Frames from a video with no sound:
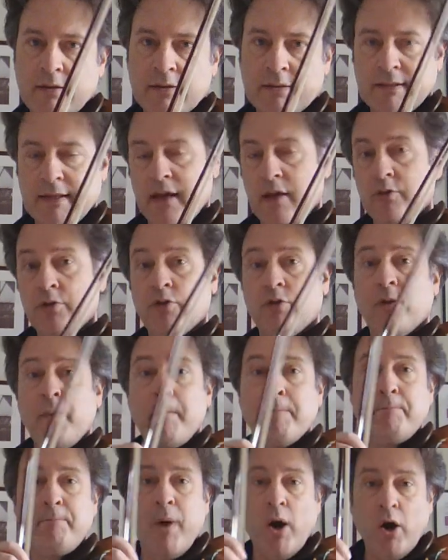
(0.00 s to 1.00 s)
sound or a
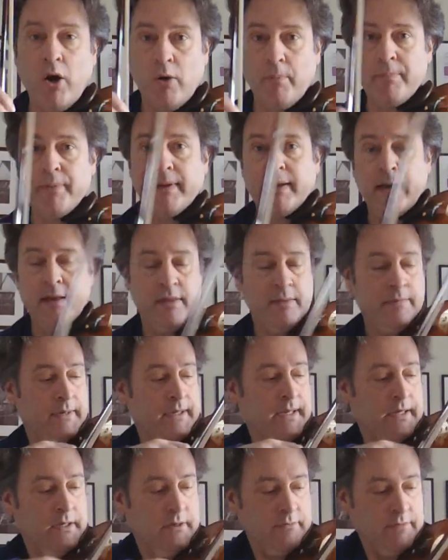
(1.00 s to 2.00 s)
pop at the
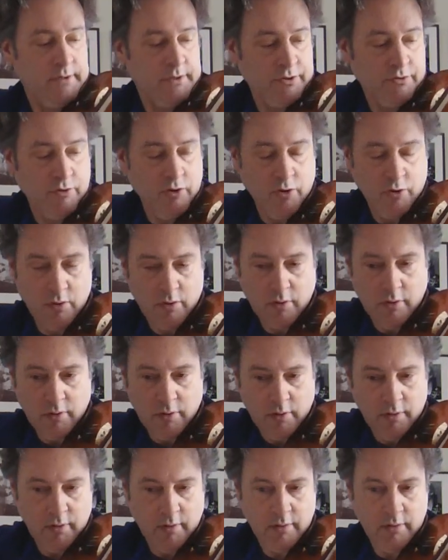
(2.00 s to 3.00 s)
beginning of the stroke.
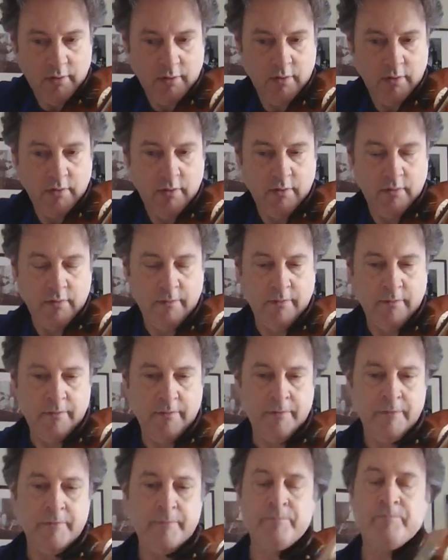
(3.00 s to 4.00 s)

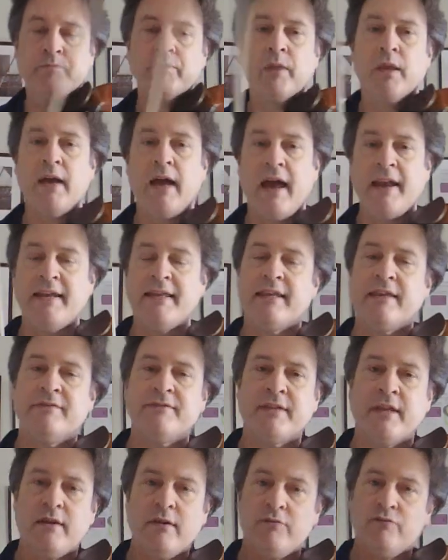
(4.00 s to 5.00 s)
And it
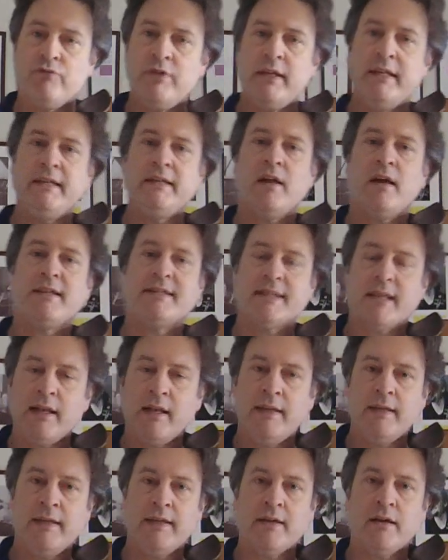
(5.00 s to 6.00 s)
gives it a really nice,
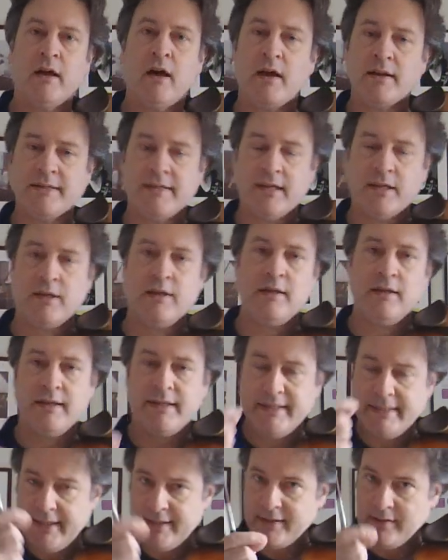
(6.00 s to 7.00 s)
clear,
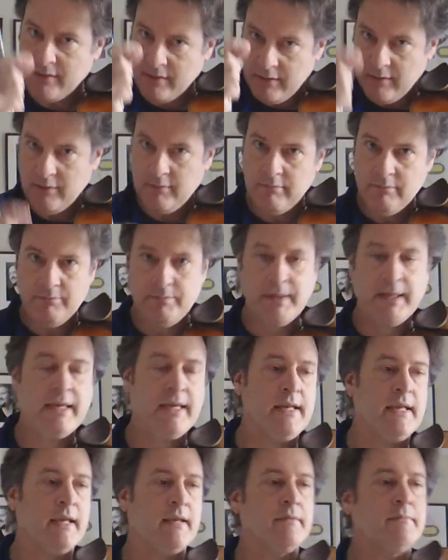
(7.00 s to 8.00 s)
articulated
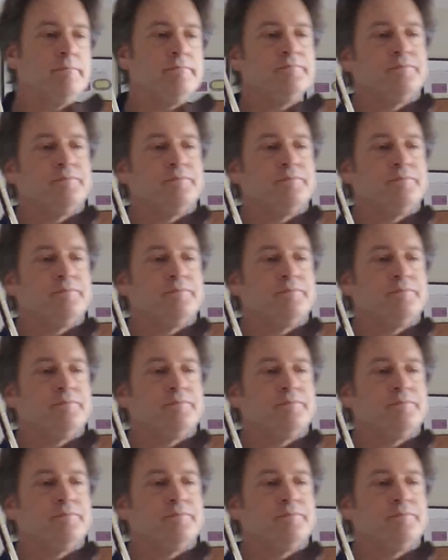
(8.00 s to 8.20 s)
beginning.